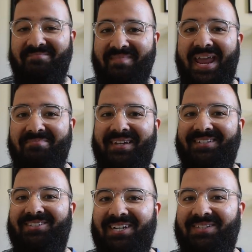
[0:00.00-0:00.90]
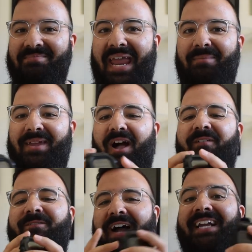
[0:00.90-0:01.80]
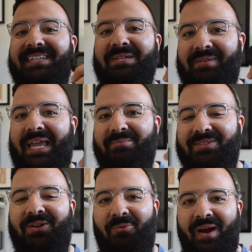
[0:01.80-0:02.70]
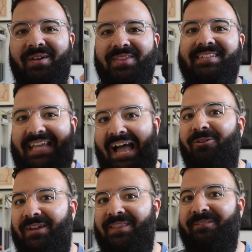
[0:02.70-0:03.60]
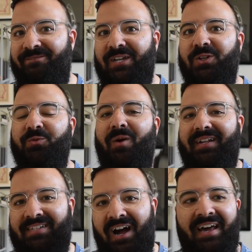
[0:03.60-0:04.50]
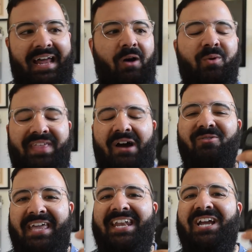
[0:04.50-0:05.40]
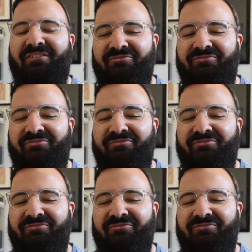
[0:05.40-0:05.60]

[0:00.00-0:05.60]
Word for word: And maybe, just maybe, I'll finally be able to wear this out in the field when it's hot out without getting a